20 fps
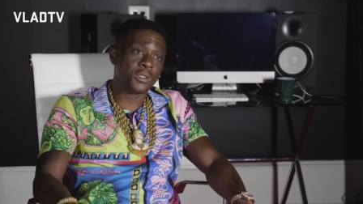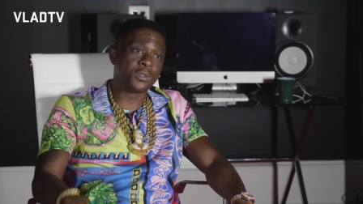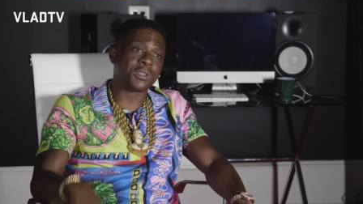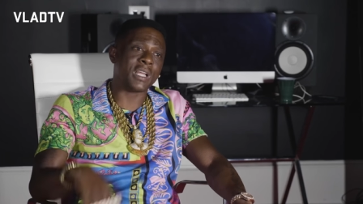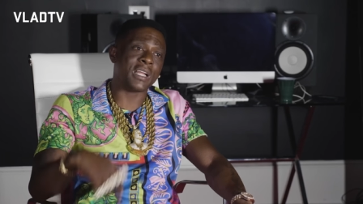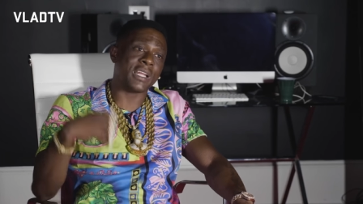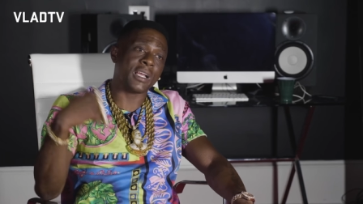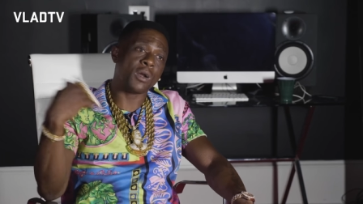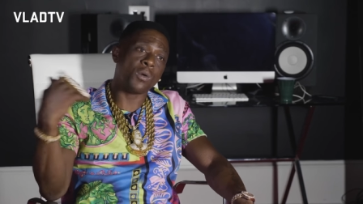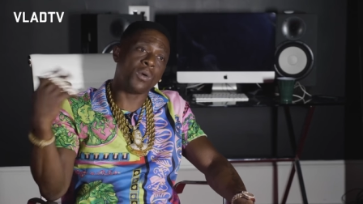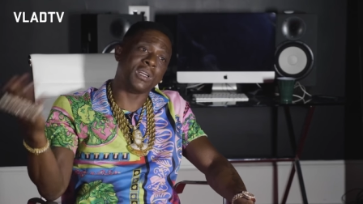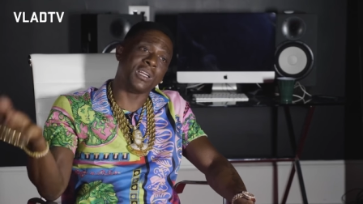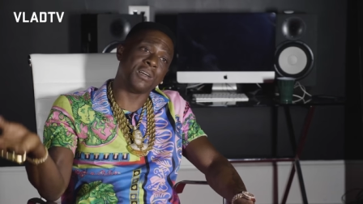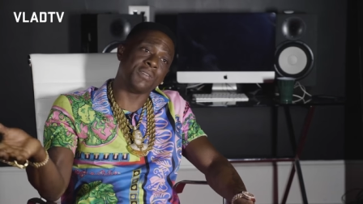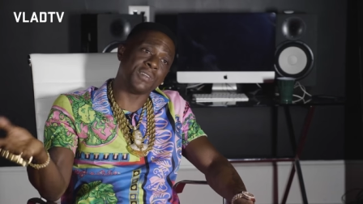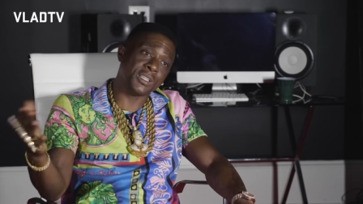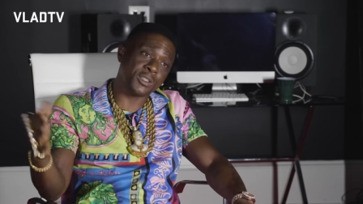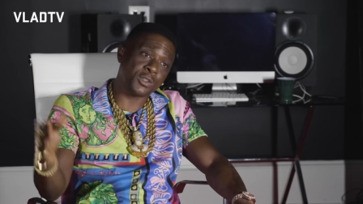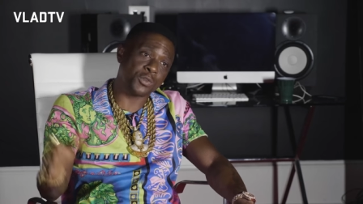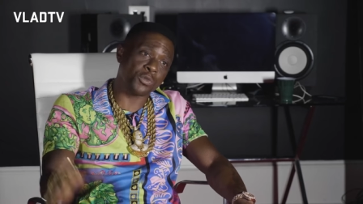You think they gonna
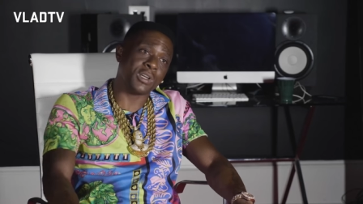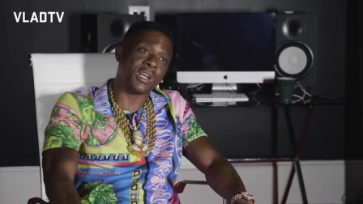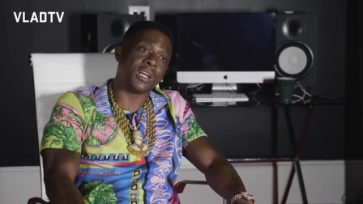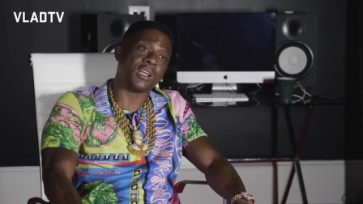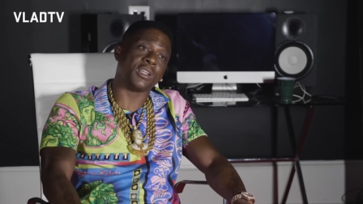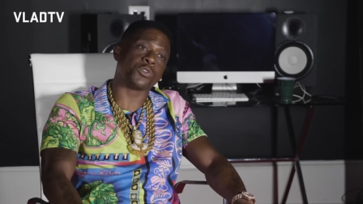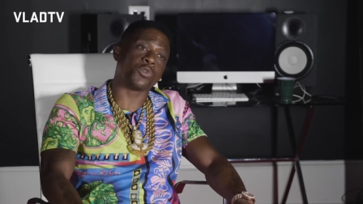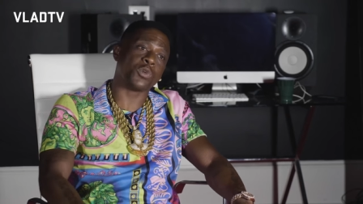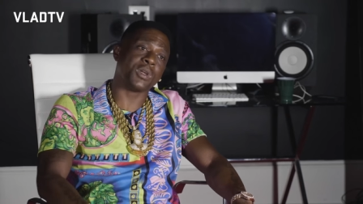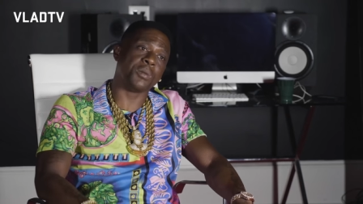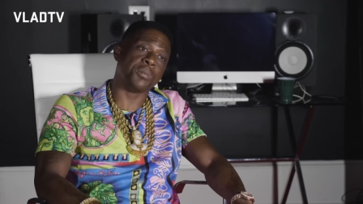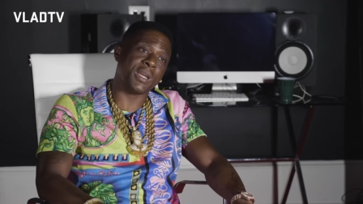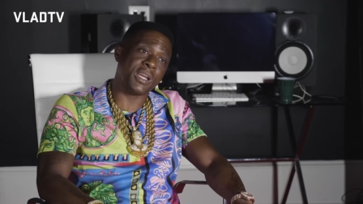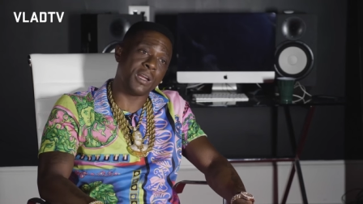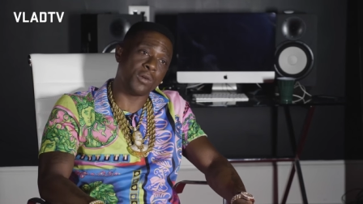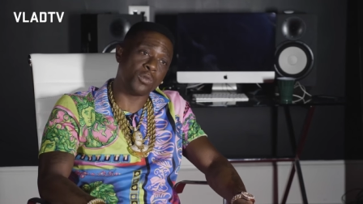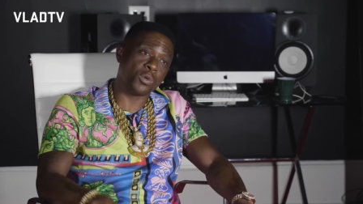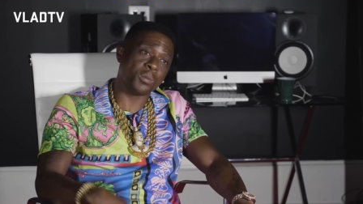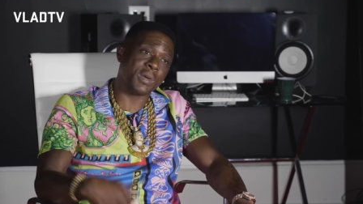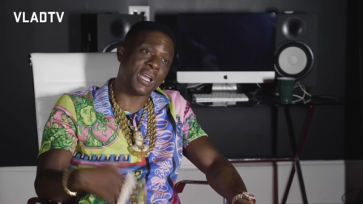live in a
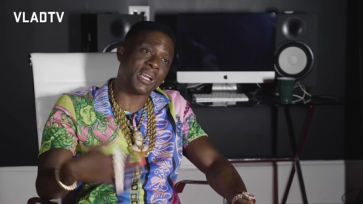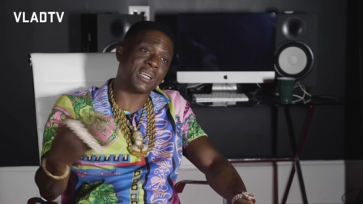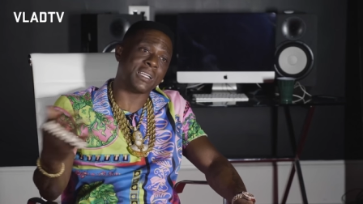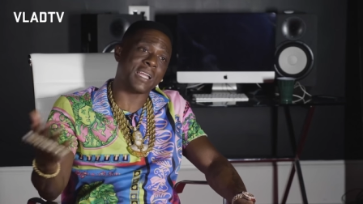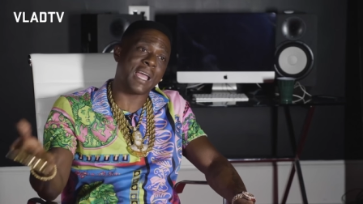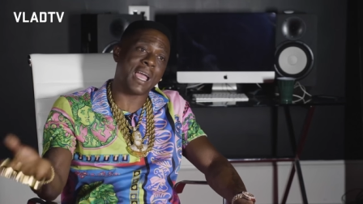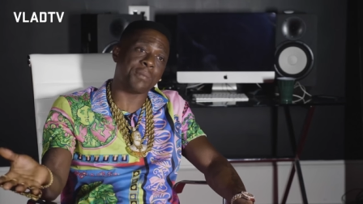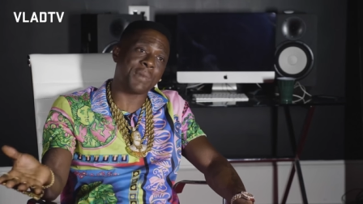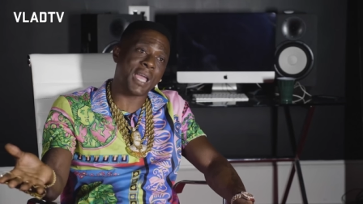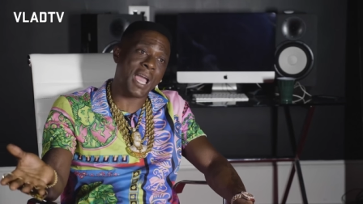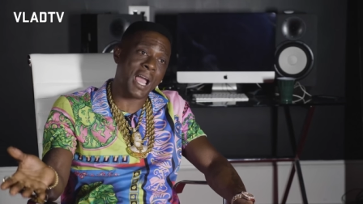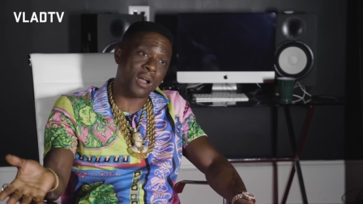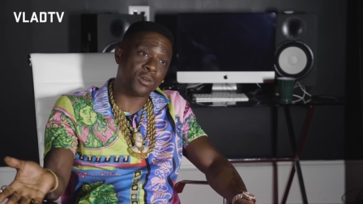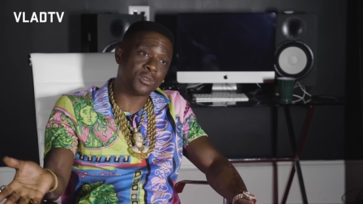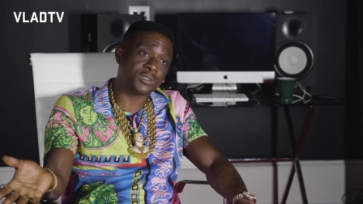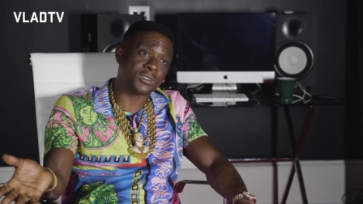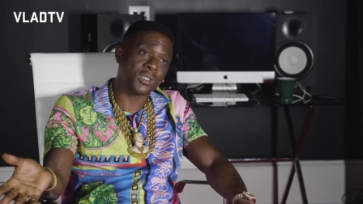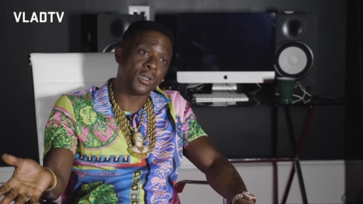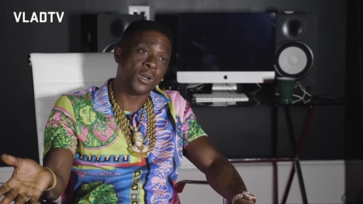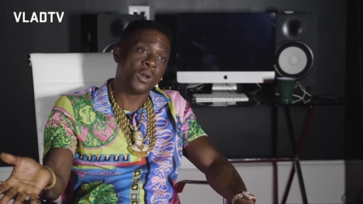three-bedroom economic
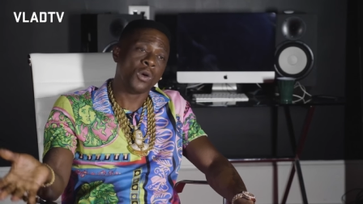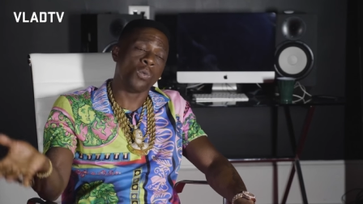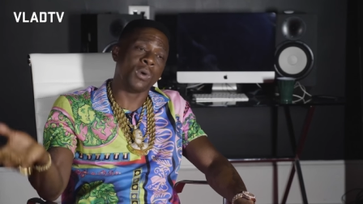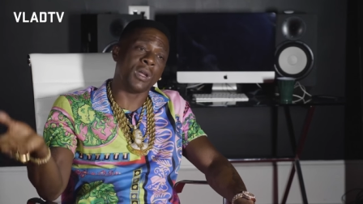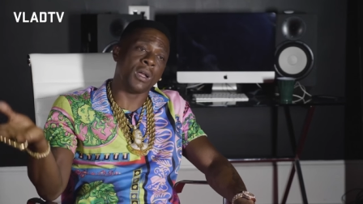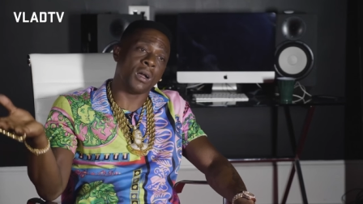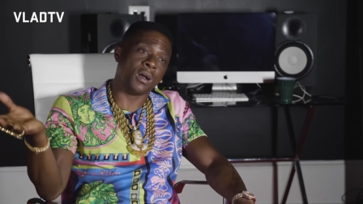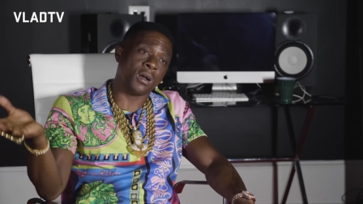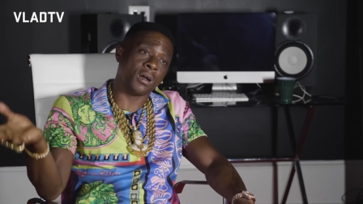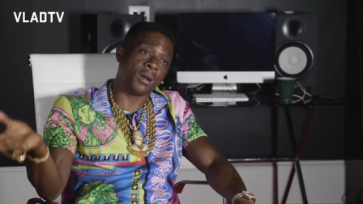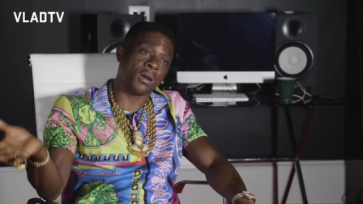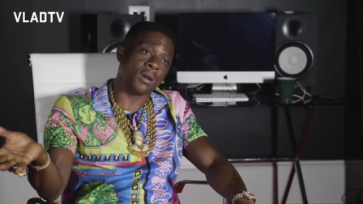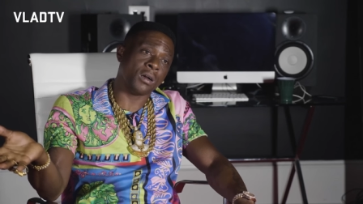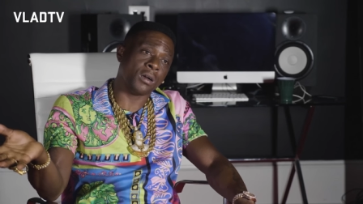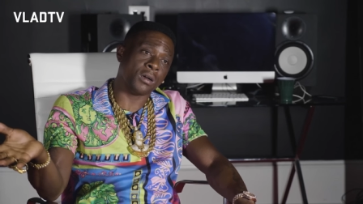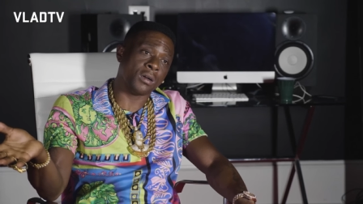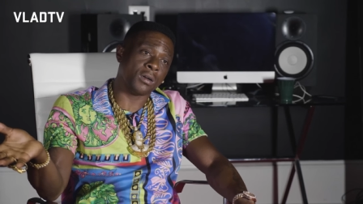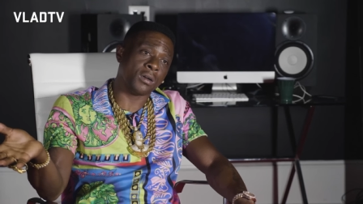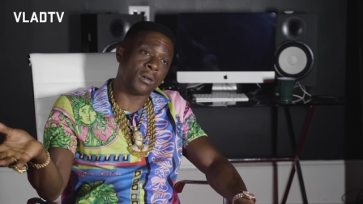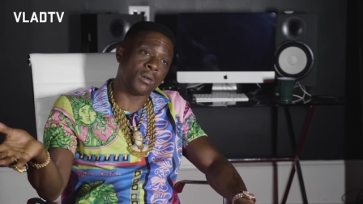house with
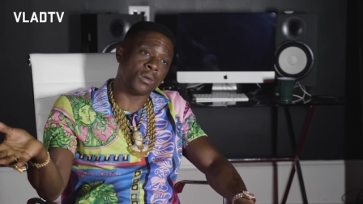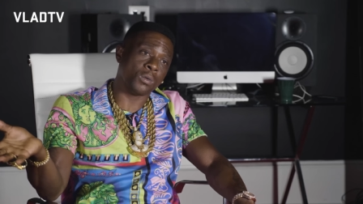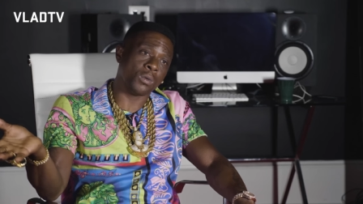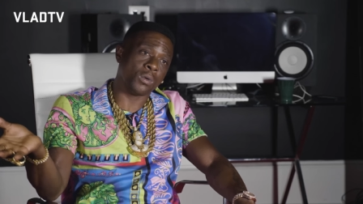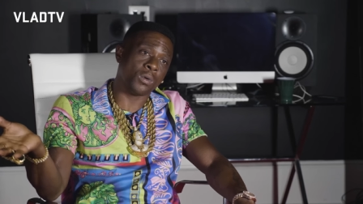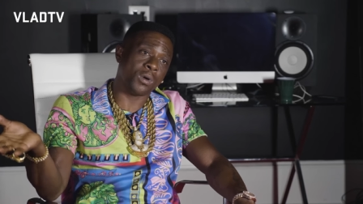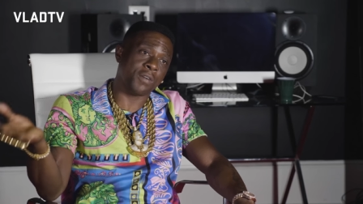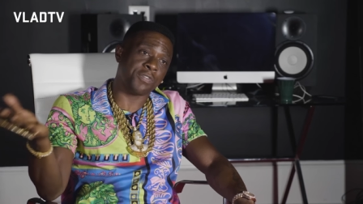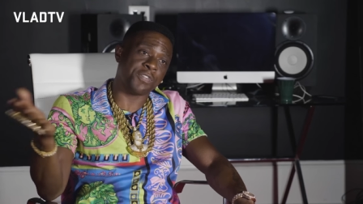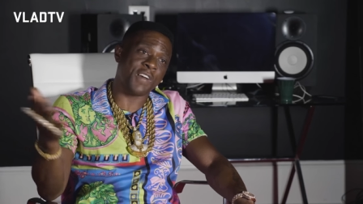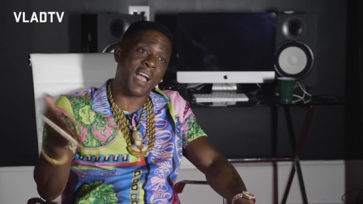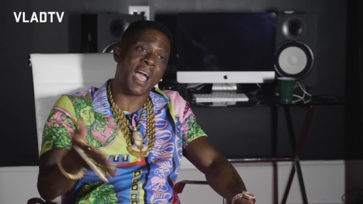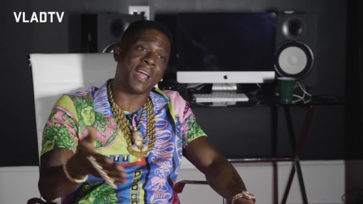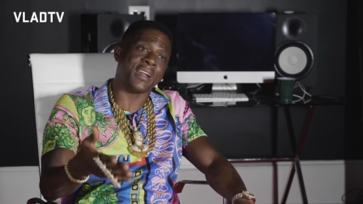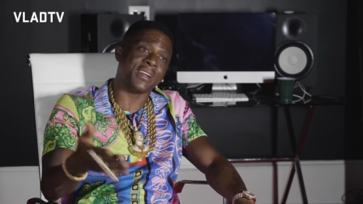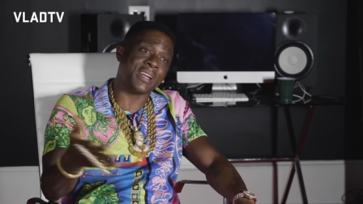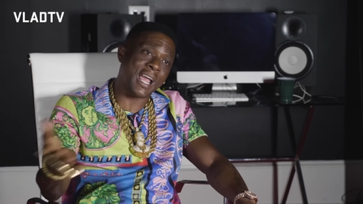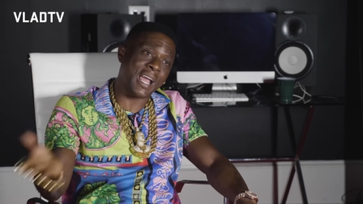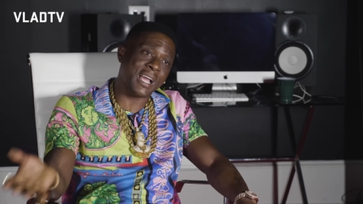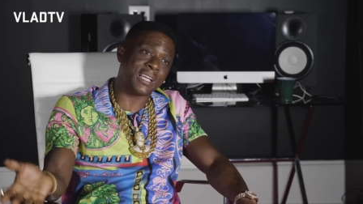a
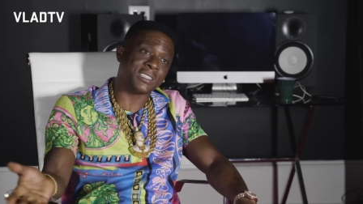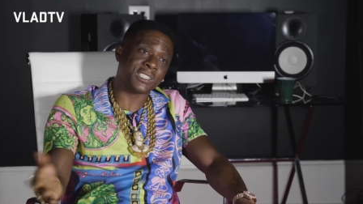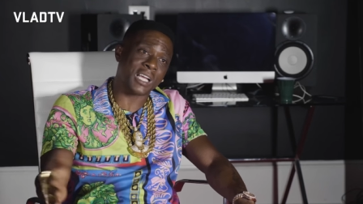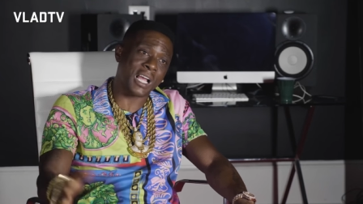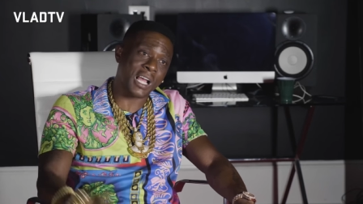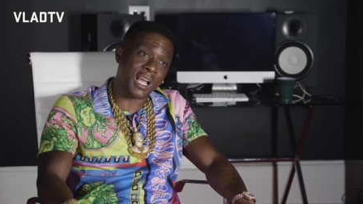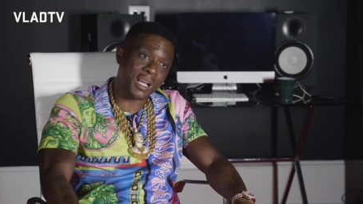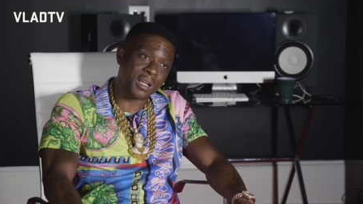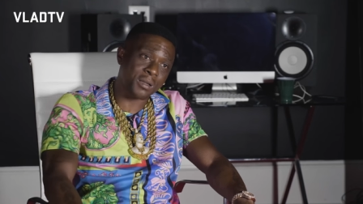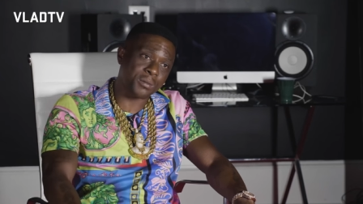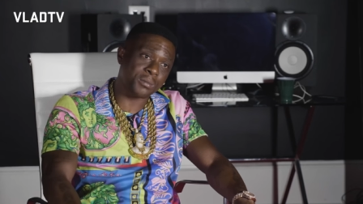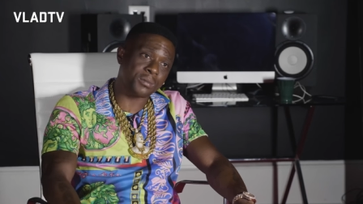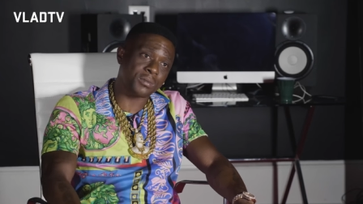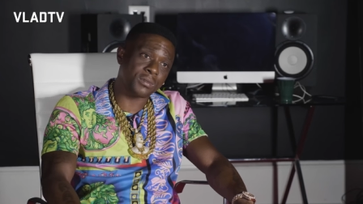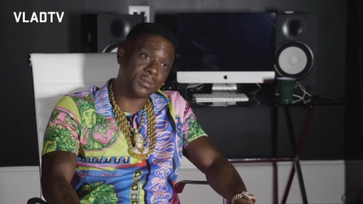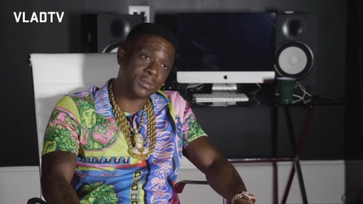5-to-9 job?